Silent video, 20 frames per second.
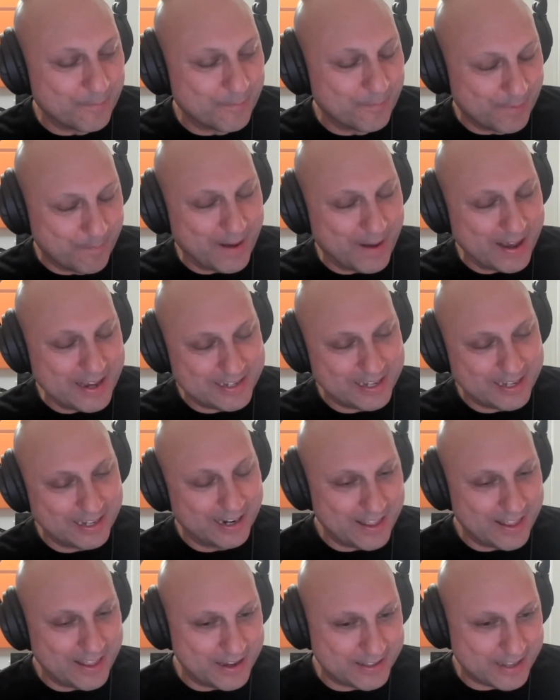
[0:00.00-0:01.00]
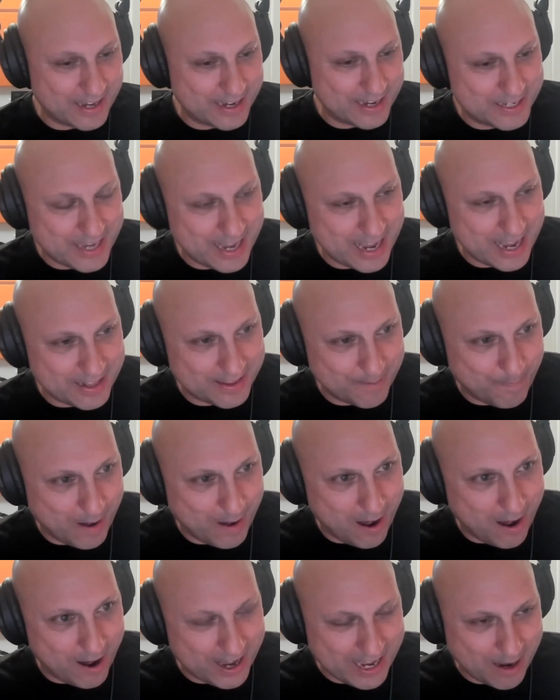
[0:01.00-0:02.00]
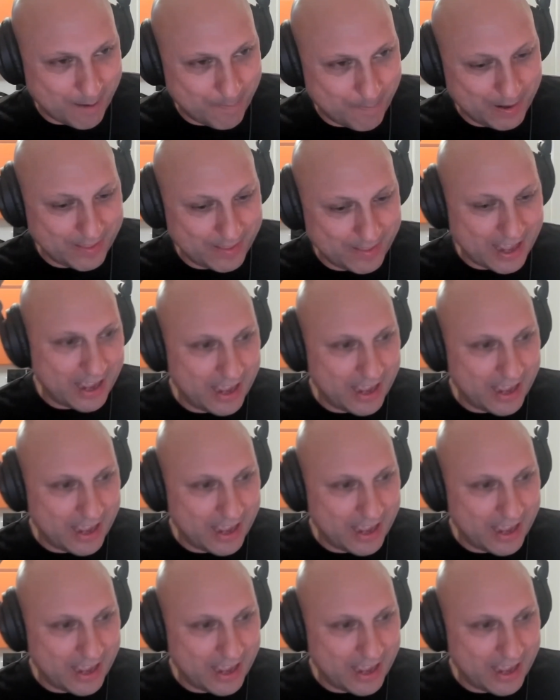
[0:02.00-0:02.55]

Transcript: basically they set the party up in there,